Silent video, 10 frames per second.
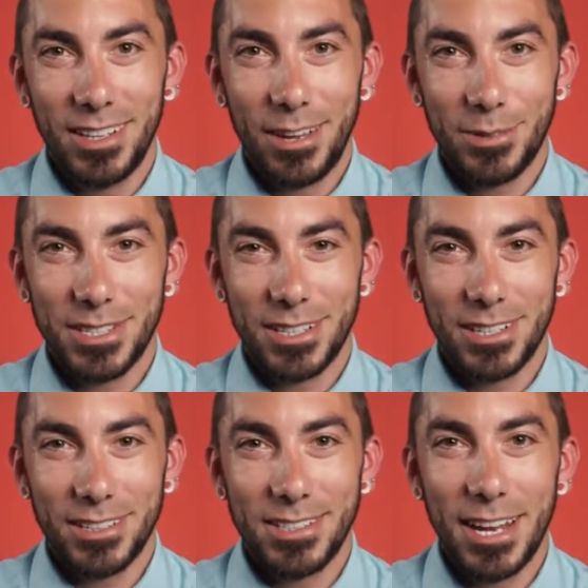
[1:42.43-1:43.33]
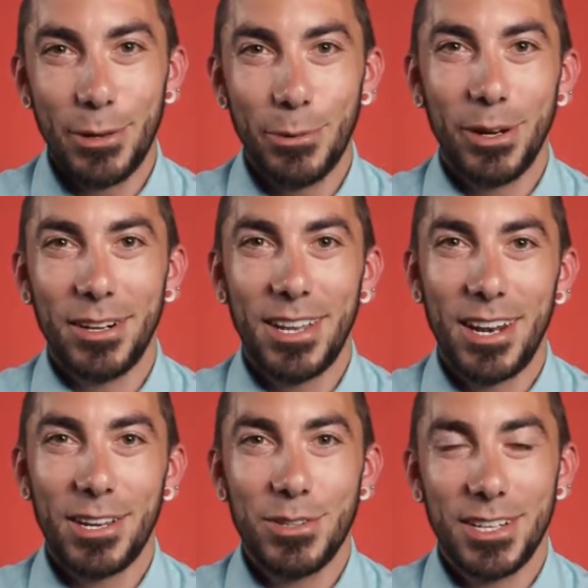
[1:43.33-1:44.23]
It was a daily word that
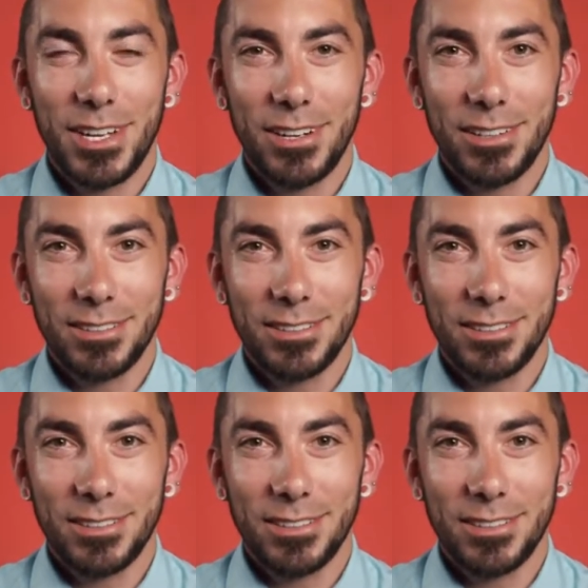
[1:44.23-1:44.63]
I used to hear.